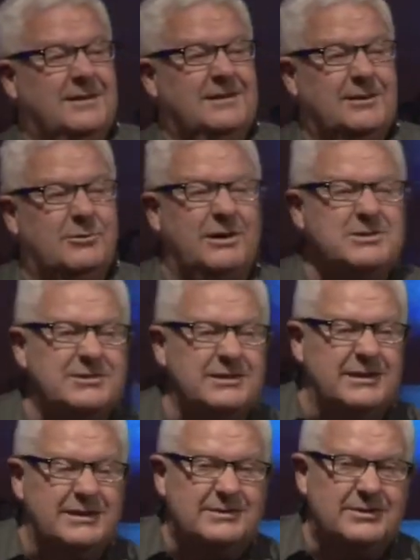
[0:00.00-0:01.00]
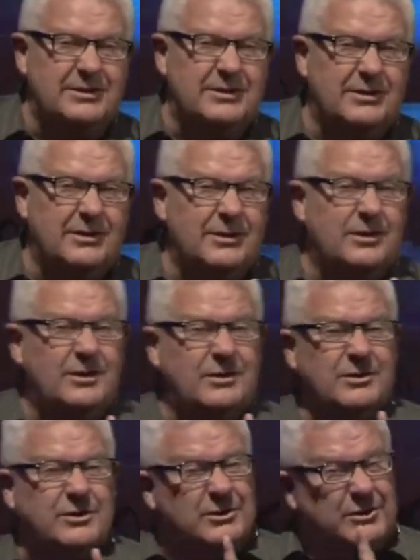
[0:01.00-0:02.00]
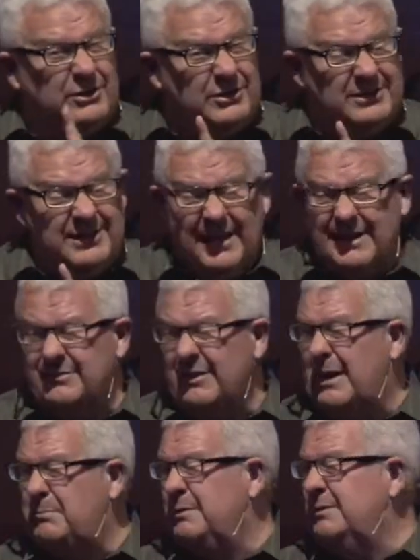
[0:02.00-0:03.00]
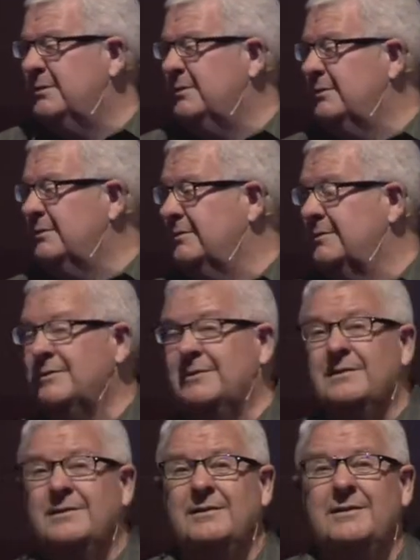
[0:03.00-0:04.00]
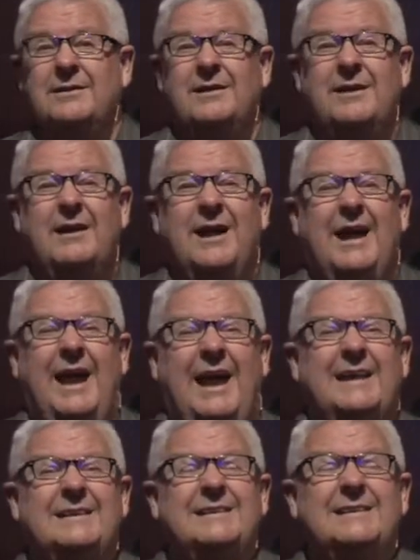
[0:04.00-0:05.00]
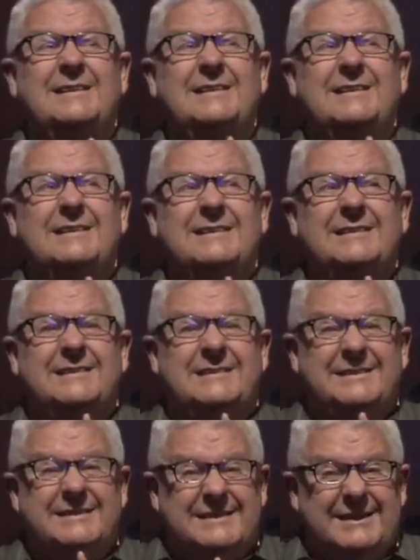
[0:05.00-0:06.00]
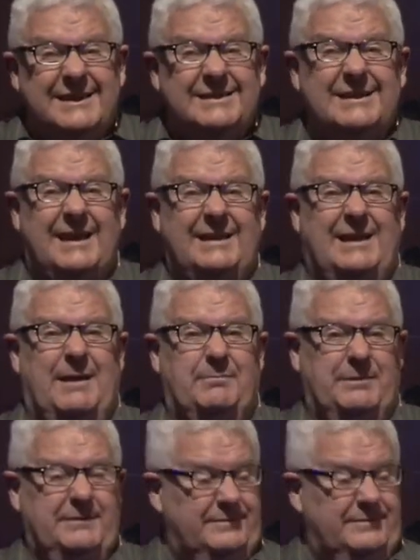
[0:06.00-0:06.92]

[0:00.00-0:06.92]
The question is, could that have happened? And did that happen?